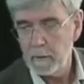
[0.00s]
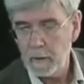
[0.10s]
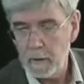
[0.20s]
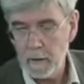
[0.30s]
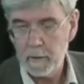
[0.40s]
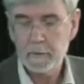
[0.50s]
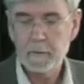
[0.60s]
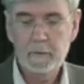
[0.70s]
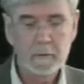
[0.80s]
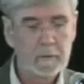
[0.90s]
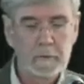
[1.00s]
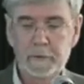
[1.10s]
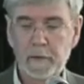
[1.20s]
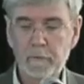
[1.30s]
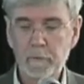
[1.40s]
got?
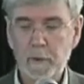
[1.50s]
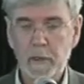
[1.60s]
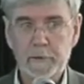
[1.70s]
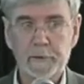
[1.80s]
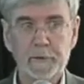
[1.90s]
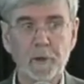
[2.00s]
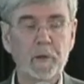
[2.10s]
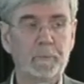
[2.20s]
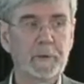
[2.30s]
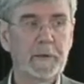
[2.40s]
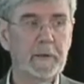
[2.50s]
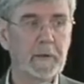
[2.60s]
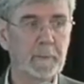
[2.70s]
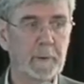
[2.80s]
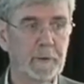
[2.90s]
Sea level rise is not
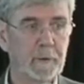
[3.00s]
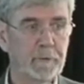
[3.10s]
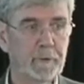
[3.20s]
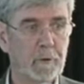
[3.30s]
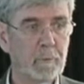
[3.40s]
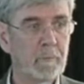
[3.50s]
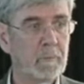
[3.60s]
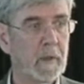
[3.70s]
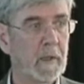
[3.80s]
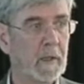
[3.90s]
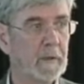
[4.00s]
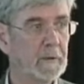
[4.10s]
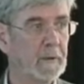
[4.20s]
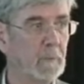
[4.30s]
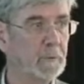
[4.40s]
projected to be uniform. There
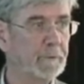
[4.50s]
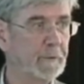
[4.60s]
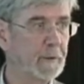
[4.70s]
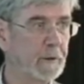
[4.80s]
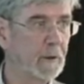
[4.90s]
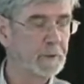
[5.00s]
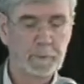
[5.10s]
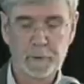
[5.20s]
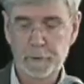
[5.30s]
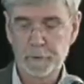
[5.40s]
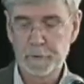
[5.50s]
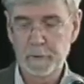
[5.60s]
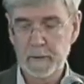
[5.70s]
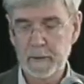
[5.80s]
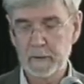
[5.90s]
are a number of different contributions to
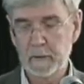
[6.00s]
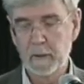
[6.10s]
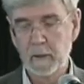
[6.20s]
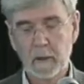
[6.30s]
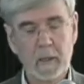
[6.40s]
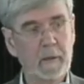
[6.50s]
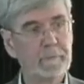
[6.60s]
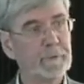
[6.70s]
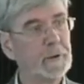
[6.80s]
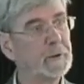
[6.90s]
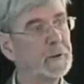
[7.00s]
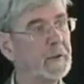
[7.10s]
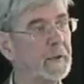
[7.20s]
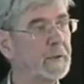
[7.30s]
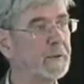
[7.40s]
that.
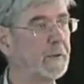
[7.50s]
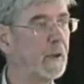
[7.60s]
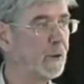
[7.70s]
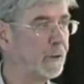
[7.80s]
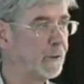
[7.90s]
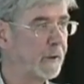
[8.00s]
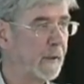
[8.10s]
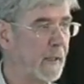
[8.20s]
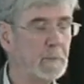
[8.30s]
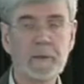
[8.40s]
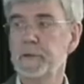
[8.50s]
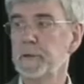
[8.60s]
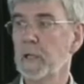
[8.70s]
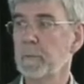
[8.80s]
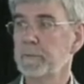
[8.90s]
Firstly, there's the ocean dynamics, the
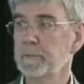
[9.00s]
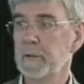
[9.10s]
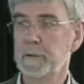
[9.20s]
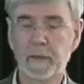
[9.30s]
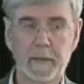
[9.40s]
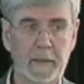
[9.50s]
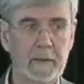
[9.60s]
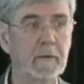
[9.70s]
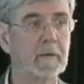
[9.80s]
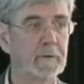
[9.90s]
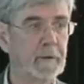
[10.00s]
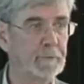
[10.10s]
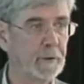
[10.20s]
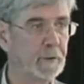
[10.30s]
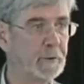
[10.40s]
type of things that Ed
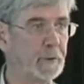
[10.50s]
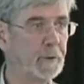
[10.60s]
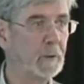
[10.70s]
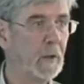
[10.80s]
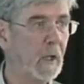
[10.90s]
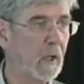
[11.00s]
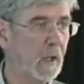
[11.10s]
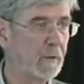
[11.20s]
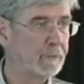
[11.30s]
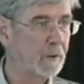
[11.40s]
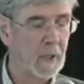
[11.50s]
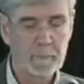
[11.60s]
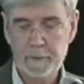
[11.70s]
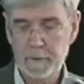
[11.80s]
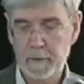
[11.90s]
referred to, of
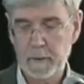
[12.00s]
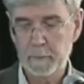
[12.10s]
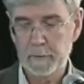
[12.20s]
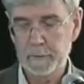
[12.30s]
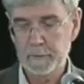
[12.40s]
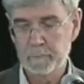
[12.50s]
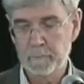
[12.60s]
climate dynamics,